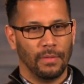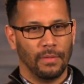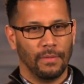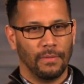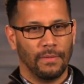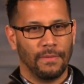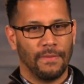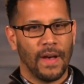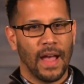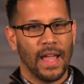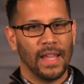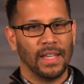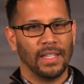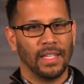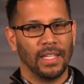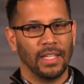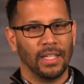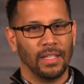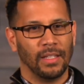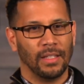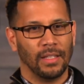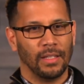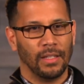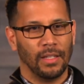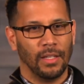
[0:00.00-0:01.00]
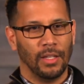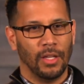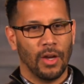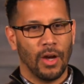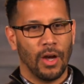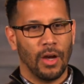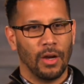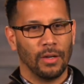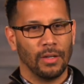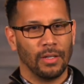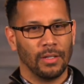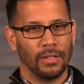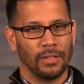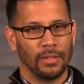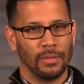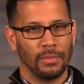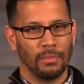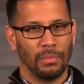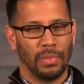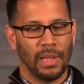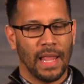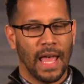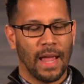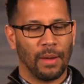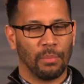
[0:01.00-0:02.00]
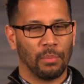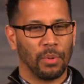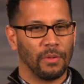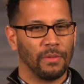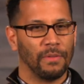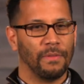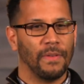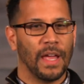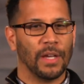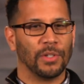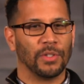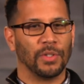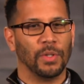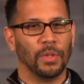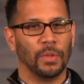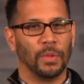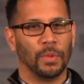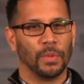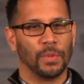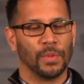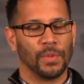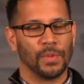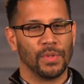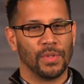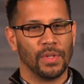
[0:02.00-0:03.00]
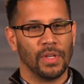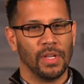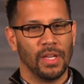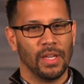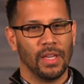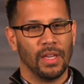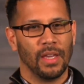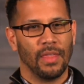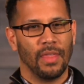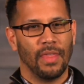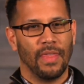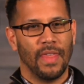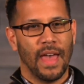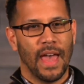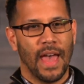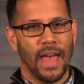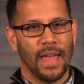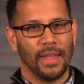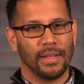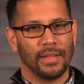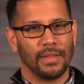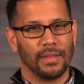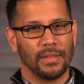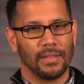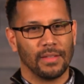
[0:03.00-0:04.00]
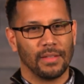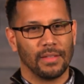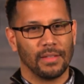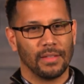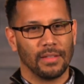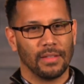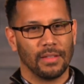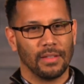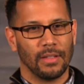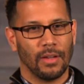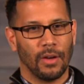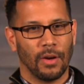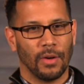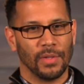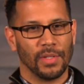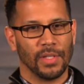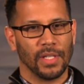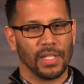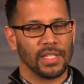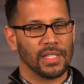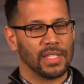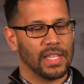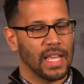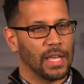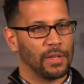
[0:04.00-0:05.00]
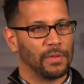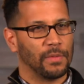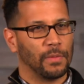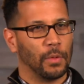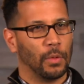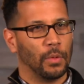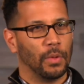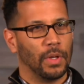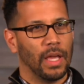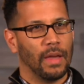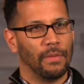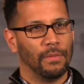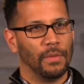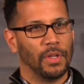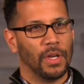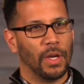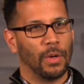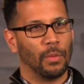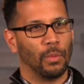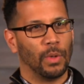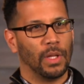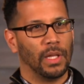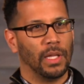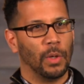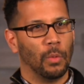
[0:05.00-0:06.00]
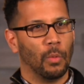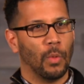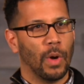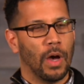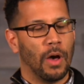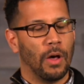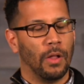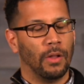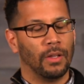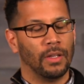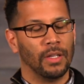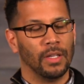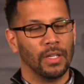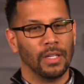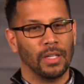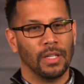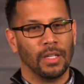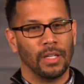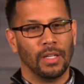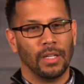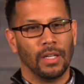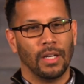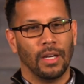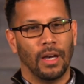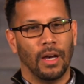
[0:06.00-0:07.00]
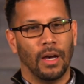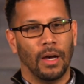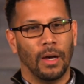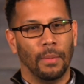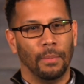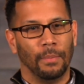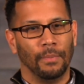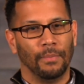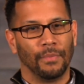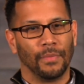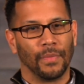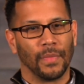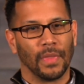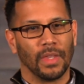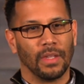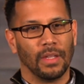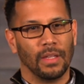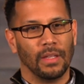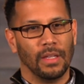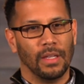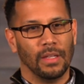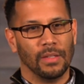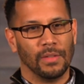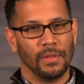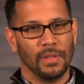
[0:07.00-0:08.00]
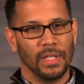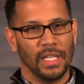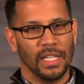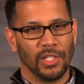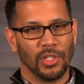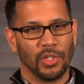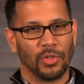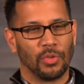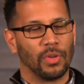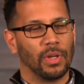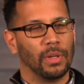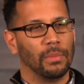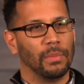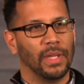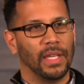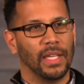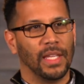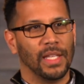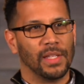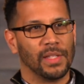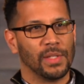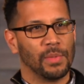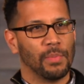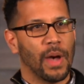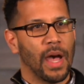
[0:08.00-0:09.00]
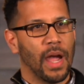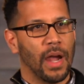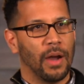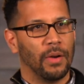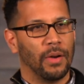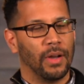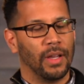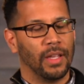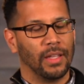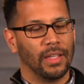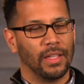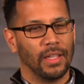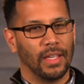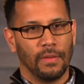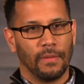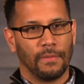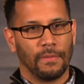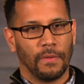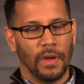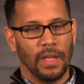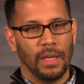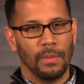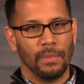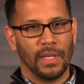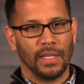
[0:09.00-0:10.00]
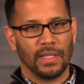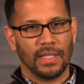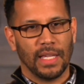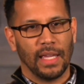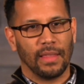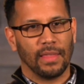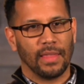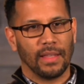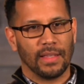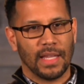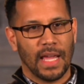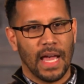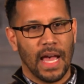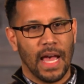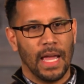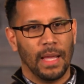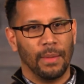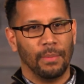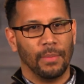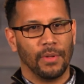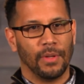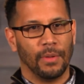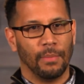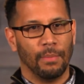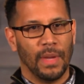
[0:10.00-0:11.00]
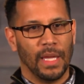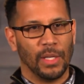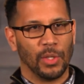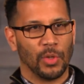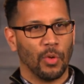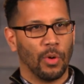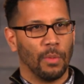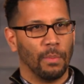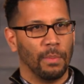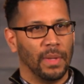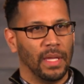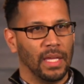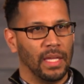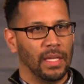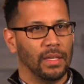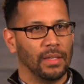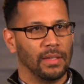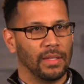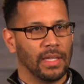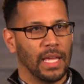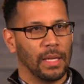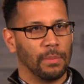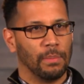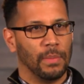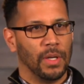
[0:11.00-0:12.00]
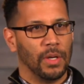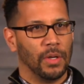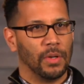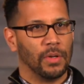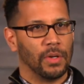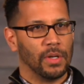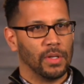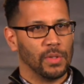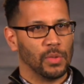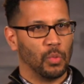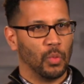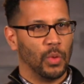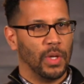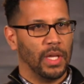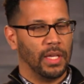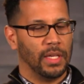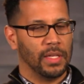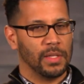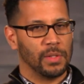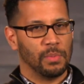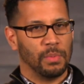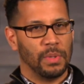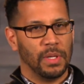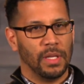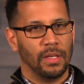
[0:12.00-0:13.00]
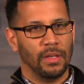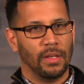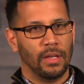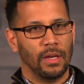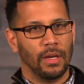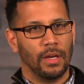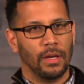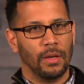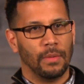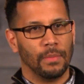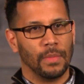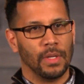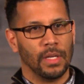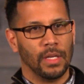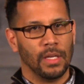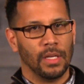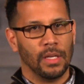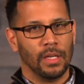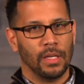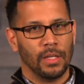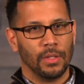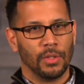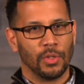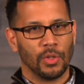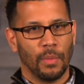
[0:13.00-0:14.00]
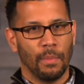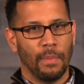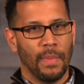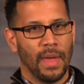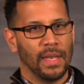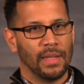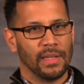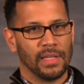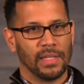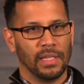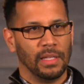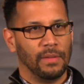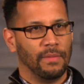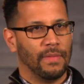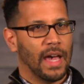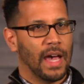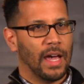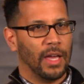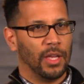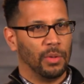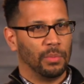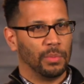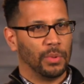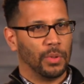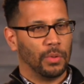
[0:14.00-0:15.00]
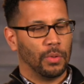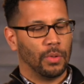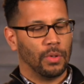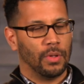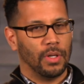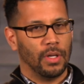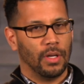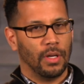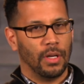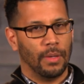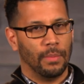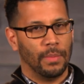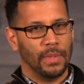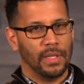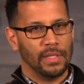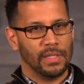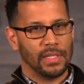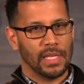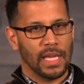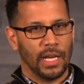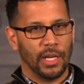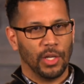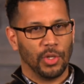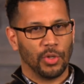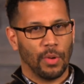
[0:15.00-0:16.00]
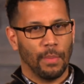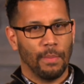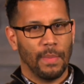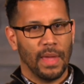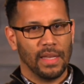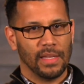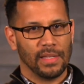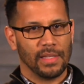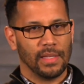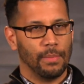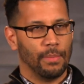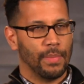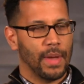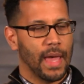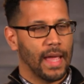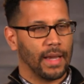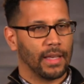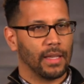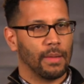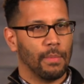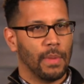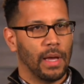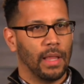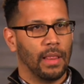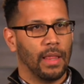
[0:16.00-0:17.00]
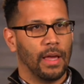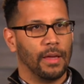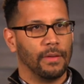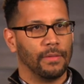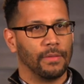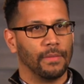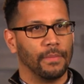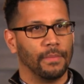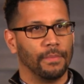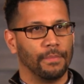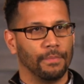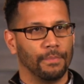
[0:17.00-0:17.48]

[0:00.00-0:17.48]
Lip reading: Finding young black professionals that are successful and have done really well is extremely inspiring. For him to take the time to mentor me and take me under his wing has been tremendously valuable. He's had a tremendous impact on my life.